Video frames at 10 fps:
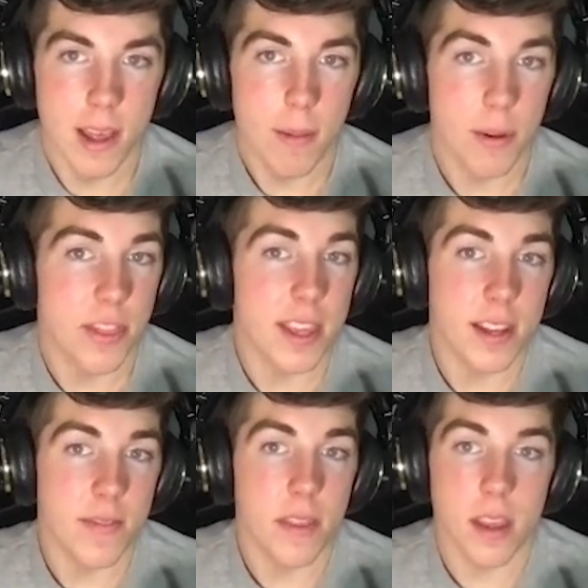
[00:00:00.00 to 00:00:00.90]
But
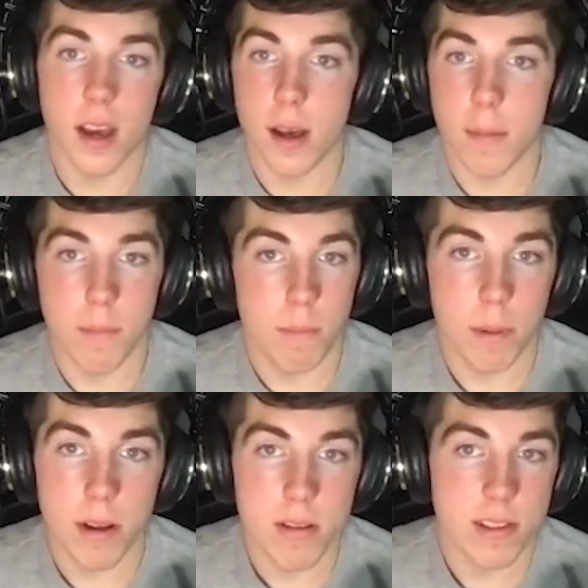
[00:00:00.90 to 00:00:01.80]
then
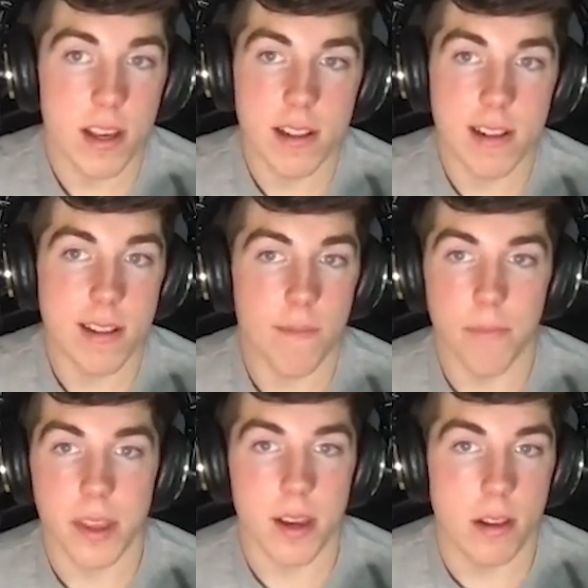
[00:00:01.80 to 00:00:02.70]
players like
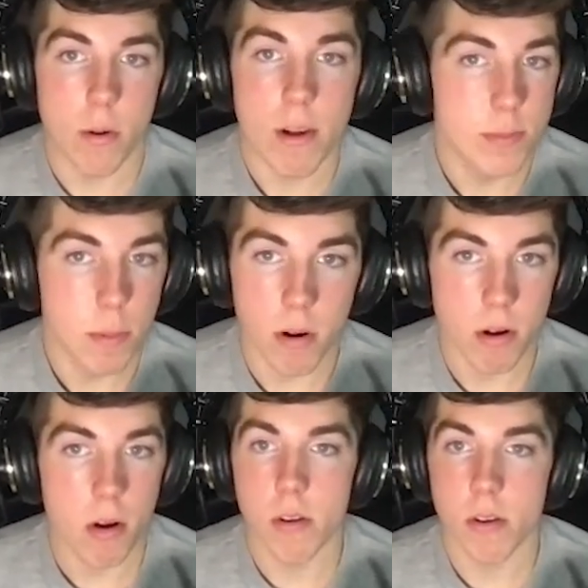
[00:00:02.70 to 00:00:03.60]
Grace
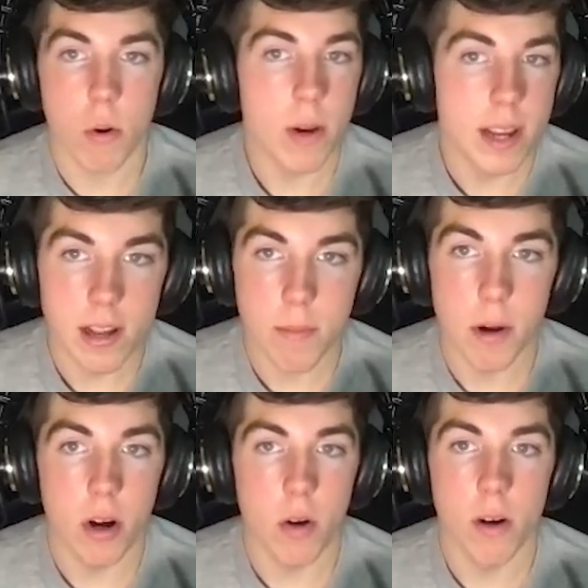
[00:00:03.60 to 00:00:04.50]
Berger, Queen
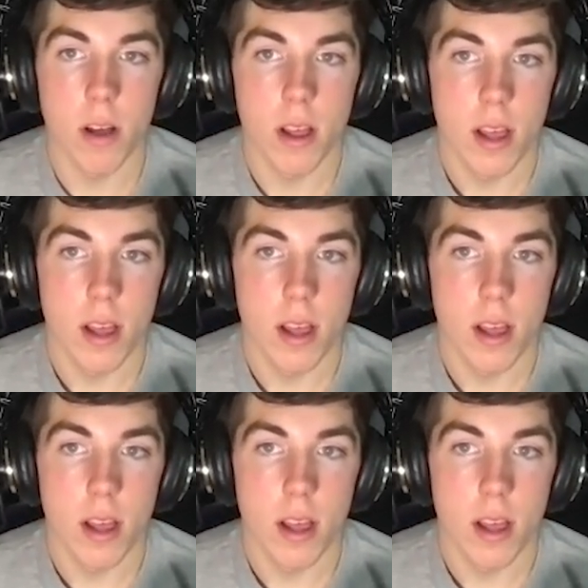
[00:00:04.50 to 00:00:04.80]
Edbo,